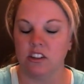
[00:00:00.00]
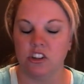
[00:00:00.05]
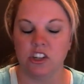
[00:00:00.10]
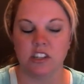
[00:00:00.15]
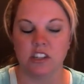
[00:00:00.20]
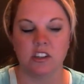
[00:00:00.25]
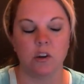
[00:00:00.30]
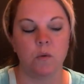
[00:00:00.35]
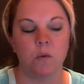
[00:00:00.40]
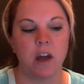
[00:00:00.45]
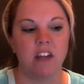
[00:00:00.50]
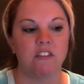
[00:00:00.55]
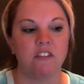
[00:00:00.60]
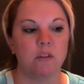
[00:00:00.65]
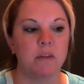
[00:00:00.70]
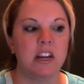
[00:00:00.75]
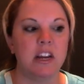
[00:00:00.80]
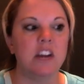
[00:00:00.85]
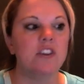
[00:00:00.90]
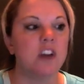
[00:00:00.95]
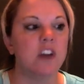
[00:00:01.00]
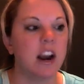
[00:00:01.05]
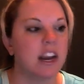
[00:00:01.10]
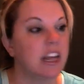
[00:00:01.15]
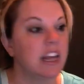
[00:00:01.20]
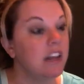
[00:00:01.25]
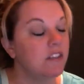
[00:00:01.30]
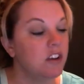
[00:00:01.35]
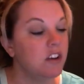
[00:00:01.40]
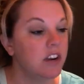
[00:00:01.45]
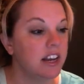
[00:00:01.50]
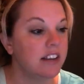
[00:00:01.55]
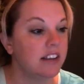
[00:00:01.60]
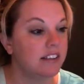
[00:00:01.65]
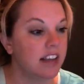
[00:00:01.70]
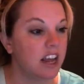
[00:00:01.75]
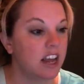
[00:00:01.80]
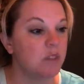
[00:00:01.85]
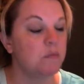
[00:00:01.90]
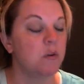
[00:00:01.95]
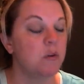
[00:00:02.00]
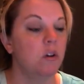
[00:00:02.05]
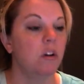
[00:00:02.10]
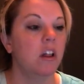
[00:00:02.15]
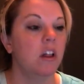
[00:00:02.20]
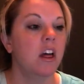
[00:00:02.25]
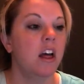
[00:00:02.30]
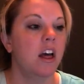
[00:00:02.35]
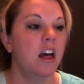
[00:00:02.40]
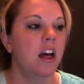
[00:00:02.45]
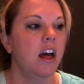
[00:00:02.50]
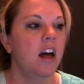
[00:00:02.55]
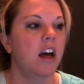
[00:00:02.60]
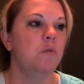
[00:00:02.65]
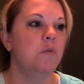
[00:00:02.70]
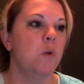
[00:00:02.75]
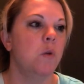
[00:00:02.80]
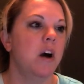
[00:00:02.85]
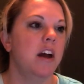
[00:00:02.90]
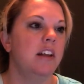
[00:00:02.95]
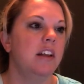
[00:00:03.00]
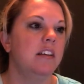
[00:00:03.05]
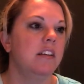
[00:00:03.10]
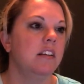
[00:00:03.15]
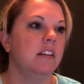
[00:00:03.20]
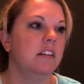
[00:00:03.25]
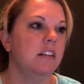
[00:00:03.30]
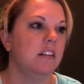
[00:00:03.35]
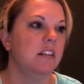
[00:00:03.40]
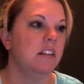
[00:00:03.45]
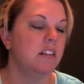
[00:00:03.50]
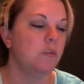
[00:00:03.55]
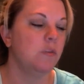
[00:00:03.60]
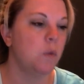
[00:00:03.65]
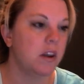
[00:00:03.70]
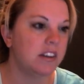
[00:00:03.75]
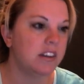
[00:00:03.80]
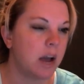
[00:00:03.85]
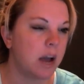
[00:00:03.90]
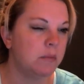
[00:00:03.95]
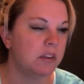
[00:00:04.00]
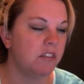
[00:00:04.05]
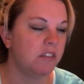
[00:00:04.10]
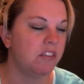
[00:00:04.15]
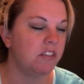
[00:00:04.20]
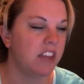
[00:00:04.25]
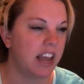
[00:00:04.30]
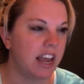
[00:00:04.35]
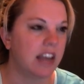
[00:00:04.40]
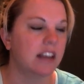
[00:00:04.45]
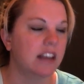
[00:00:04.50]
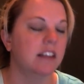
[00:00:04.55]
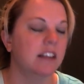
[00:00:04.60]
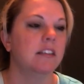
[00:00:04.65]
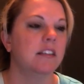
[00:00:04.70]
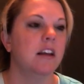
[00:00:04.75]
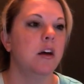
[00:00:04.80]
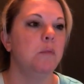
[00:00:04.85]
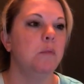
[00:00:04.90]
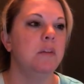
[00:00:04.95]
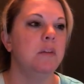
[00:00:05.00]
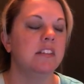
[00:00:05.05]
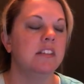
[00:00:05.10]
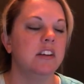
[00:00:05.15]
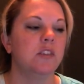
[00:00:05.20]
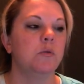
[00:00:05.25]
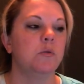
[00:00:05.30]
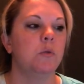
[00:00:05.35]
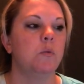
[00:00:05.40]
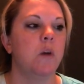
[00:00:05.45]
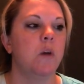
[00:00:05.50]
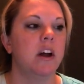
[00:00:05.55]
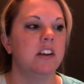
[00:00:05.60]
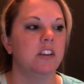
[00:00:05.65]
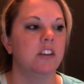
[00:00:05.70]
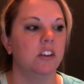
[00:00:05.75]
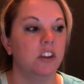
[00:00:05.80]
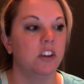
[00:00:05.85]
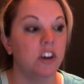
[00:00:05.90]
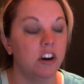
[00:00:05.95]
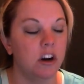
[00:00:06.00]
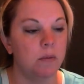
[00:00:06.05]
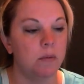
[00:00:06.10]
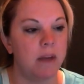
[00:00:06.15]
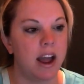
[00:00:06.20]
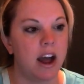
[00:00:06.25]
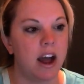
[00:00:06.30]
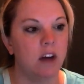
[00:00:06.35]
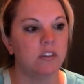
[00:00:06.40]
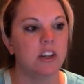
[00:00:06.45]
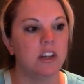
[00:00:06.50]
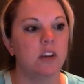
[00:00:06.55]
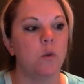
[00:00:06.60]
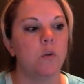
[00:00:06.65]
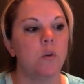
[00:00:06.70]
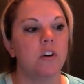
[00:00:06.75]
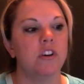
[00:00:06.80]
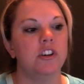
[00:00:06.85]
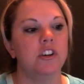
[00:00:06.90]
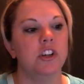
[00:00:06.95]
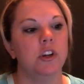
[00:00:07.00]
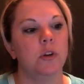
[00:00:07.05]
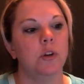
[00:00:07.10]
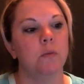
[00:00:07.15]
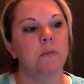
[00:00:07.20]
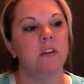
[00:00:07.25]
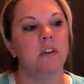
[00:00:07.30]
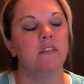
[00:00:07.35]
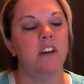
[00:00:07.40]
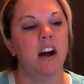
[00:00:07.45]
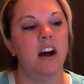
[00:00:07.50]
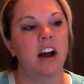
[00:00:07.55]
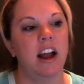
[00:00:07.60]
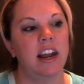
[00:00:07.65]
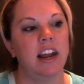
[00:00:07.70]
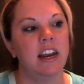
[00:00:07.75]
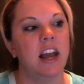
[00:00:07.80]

way for me to try to give you an example of what types of things a business would want to learn about in order to provide